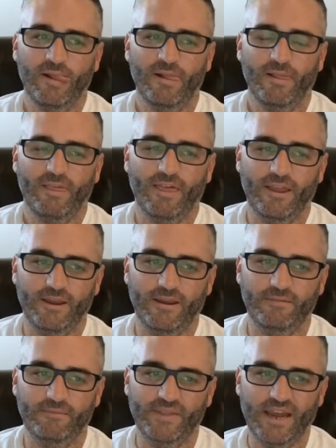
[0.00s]

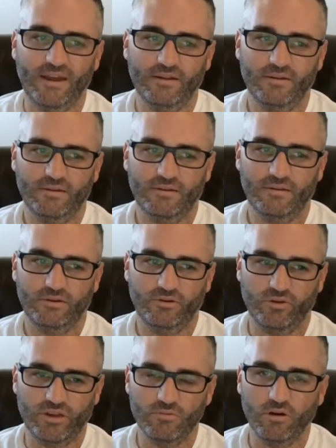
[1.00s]
and that your
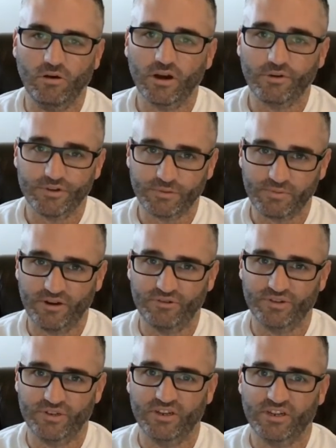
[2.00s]
email autoresponder is
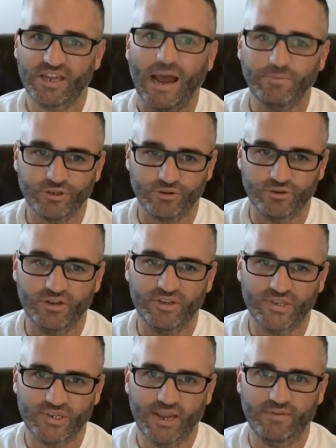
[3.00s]
going to capture it and
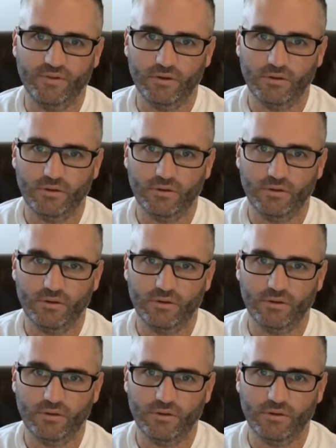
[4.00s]
save it.